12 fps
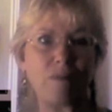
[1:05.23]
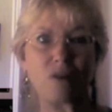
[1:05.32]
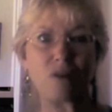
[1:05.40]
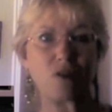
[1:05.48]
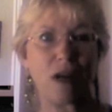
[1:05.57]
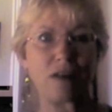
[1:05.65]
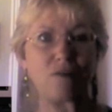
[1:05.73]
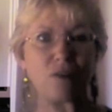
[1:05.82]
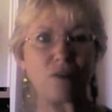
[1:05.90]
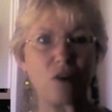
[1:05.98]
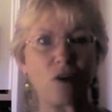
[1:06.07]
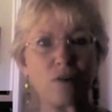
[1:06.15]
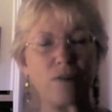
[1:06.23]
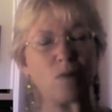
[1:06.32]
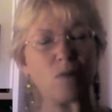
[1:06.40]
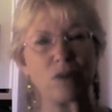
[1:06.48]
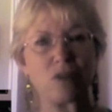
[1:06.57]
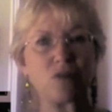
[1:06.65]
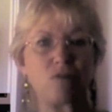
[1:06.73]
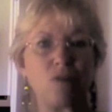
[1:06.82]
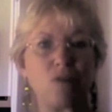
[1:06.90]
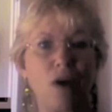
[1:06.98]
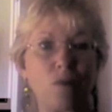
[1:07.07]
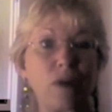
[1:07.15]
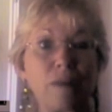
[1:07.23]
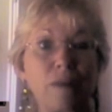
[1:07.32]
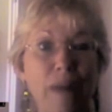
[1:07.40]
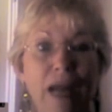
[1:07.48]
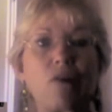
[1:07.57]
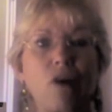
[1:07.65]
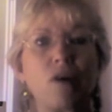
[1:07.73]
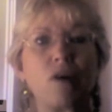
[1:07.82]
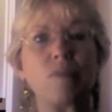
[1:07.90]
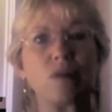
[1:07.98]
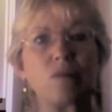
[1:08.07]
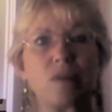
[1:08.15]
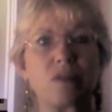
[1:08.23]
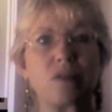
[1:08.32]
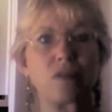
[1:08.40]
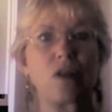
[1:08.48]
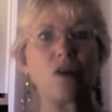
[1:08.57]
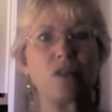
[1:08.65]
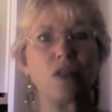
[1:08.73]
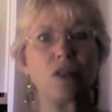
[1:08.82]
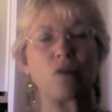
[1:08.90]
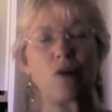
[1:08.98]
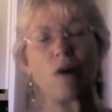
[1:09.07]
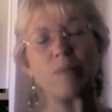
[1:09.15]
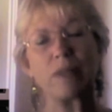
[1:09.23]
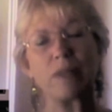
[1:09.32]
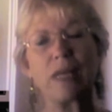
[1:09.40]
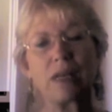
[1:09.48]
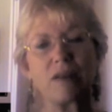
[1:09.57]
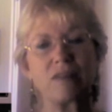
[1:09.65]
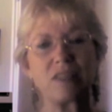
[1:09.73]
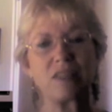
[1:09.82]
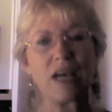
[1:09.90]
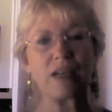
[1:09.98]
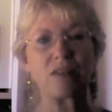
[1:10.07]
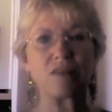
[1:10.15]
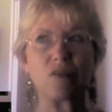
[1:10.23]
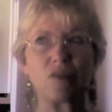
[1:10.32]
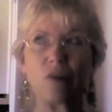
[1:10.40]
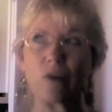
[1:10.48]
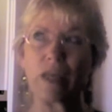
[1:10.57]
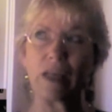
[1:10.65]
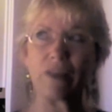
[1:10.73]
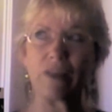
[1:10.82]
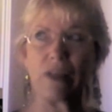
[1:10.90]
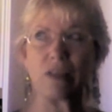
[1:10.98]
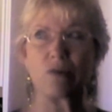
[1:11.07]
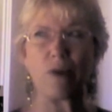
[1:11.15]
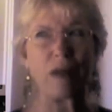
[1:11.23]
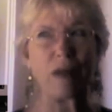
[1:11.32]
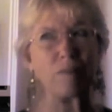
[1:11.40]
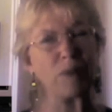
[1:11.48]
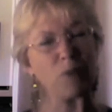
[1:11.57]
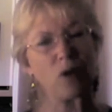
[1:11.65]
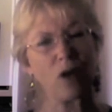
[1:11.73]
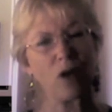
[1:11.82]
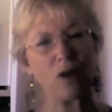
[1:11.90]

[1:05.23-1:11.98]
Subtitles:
abstract photography. It wasn't a real macro, but it was close in crop. And then I started looking at things around me more